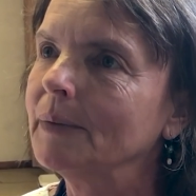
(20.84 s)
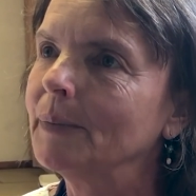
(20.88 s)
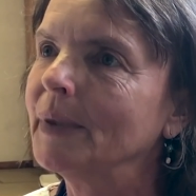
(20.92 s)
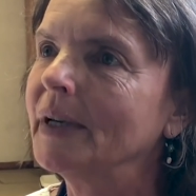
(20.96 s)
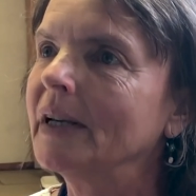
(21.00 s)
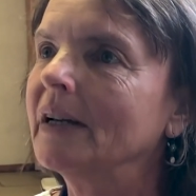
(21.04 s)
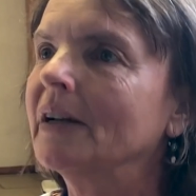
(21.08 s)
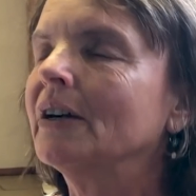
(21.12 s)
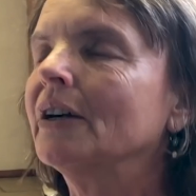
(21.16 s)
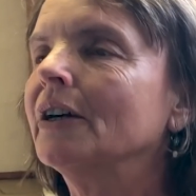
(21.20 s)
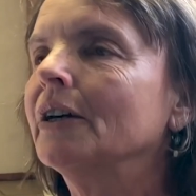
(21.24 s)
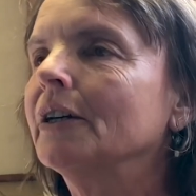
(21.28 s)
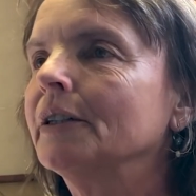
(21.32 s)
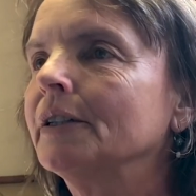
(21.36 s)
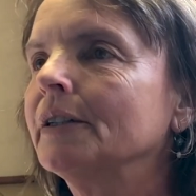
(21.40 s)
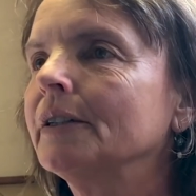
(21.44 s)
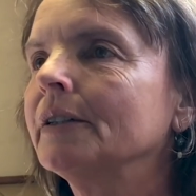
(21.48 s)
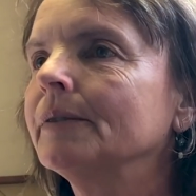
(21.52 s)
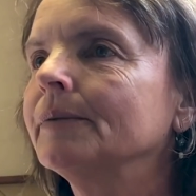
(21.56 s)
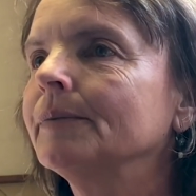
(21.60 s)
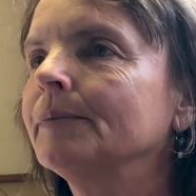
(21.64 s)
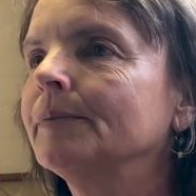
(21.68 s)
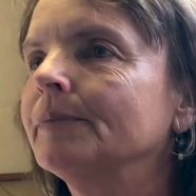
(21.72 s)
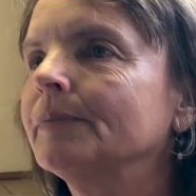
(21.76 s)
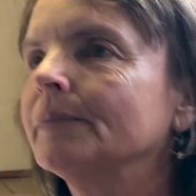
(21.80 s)
And being
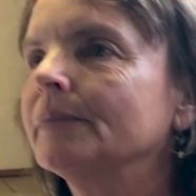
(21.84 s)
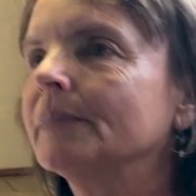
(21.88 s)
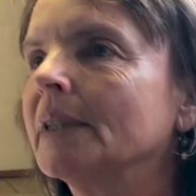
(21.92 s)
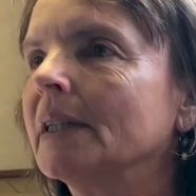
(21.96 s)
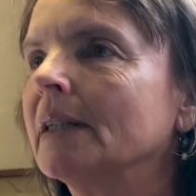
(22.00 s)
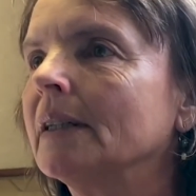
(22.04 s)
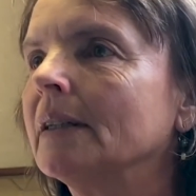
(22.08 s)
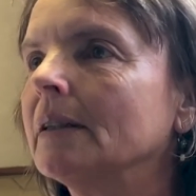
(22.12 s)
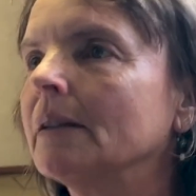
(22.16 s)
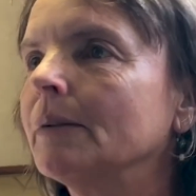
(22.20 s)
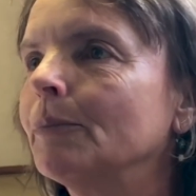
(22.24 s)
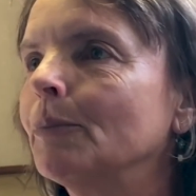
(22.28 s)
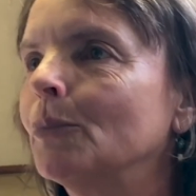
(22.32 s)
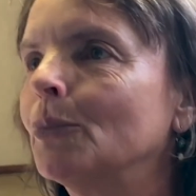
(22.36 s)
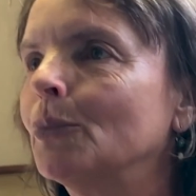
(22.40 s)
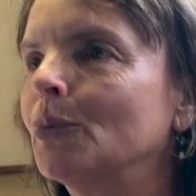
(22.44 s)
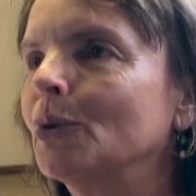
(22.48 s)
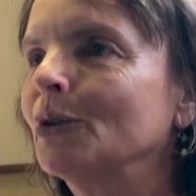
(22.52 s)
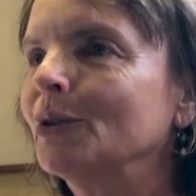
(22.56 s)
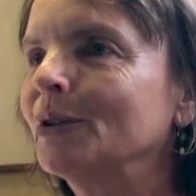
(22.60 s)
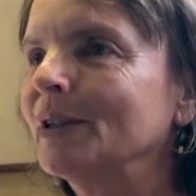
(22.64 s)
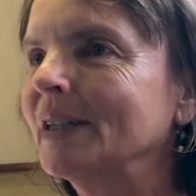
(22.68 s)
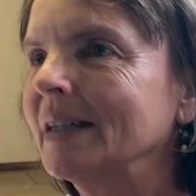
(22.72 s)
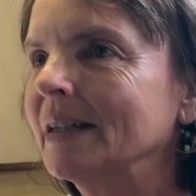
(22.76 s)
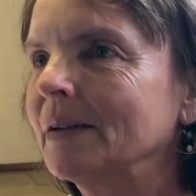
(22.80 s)
hurt and
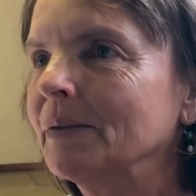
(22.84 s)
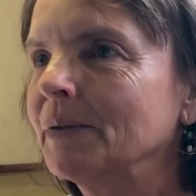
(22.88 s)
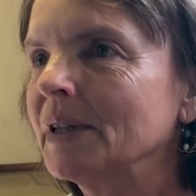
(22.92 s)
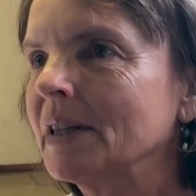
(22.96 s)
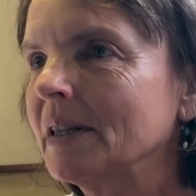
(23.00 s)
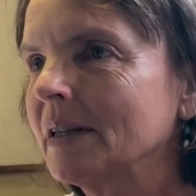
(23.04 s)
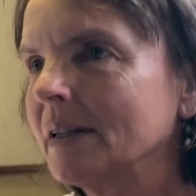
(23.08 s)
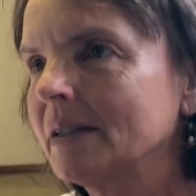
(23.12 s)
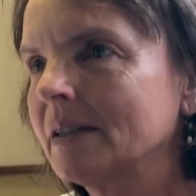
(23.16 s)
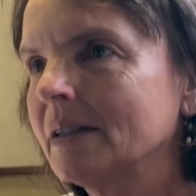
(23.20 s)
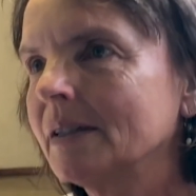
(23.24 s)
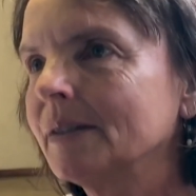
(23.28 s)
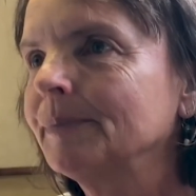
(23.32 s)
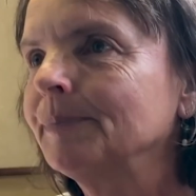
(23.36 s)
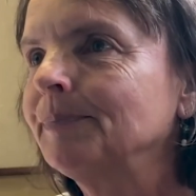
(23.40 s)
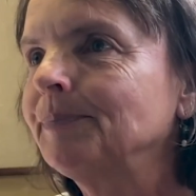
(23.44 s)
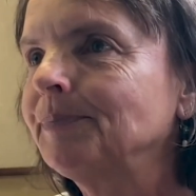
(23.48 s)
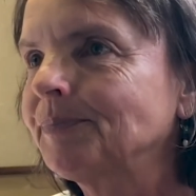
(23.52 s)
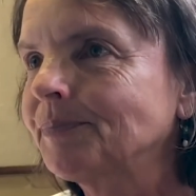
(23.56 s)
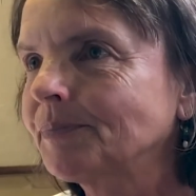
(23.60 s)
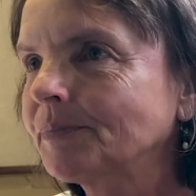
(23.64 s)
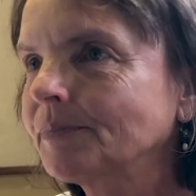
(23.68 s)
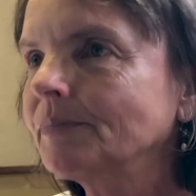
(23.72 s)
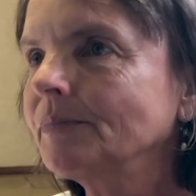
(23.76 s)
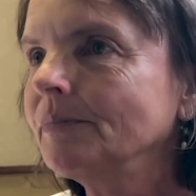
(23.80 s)
brooding with it.
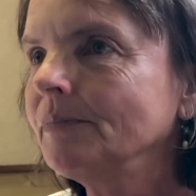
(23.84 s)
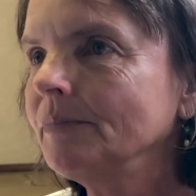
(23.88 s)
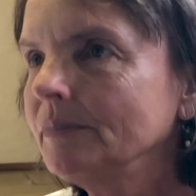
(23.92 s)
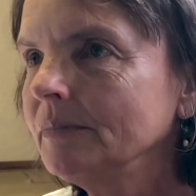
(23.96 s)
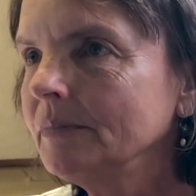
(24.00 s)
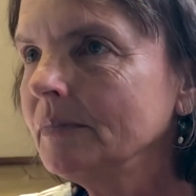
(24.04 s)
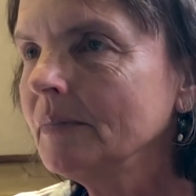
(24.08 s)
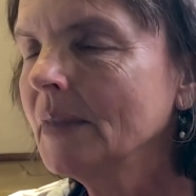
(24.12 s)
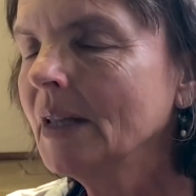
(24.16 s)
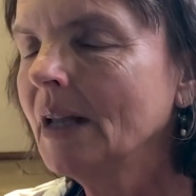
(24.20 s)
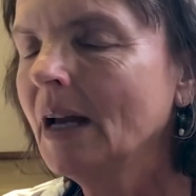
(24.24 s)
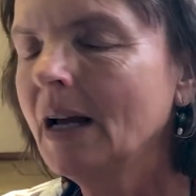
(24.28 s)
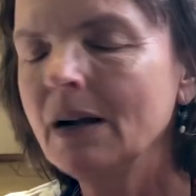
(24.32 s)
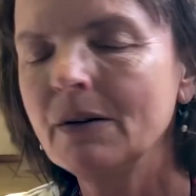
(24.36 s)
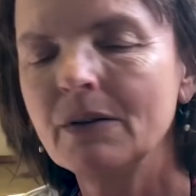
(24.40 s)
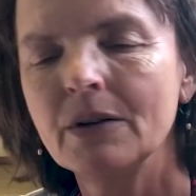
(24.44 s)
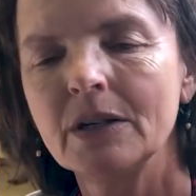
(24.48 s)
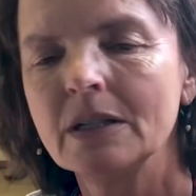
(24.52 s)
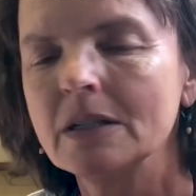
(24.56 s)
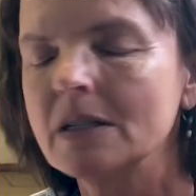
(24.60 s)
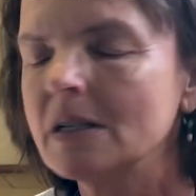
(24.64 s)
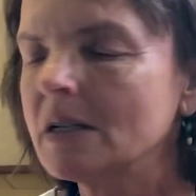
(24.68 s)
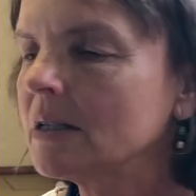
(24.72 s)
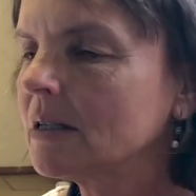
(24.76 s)
I want to